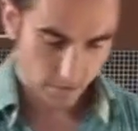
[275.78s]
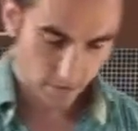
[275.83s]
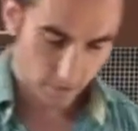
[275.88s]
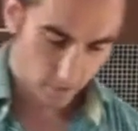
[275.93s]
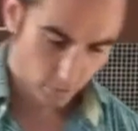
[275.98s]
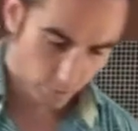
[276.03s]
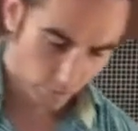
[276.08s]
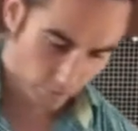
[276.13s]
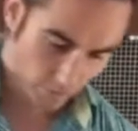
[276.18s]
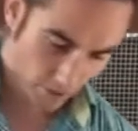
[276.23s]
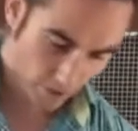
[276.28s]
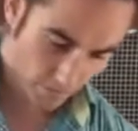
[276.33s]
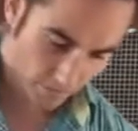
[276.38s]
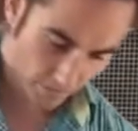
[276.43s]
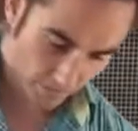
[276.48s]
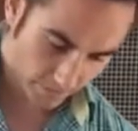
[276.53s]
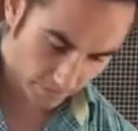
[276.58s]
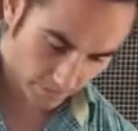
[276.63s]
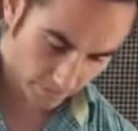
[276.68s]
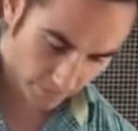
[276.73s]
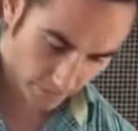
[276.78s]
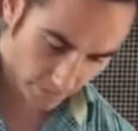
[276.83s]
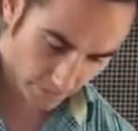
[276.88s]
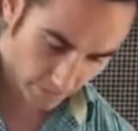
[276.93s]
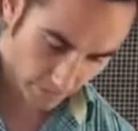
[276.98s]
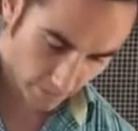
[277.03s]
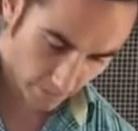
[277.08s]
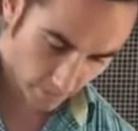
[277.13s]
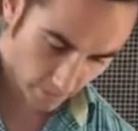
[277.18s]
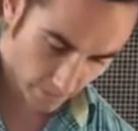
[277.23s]
these chlorine drops and
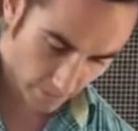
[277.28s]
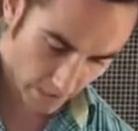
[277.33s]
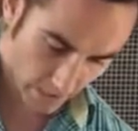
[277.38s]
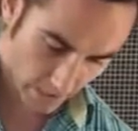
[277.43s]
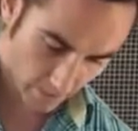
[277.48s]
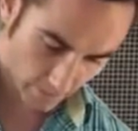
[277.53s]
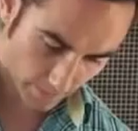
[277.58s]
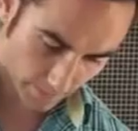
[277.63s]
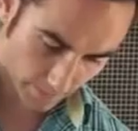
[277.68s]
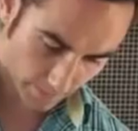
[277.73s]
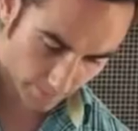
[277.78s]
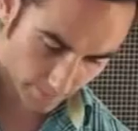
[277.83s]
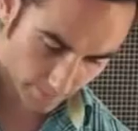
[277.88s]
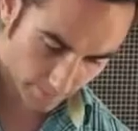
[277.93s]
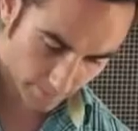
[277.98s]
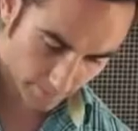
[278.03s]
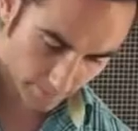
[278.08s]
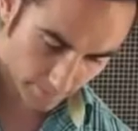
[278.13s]
find out what happened.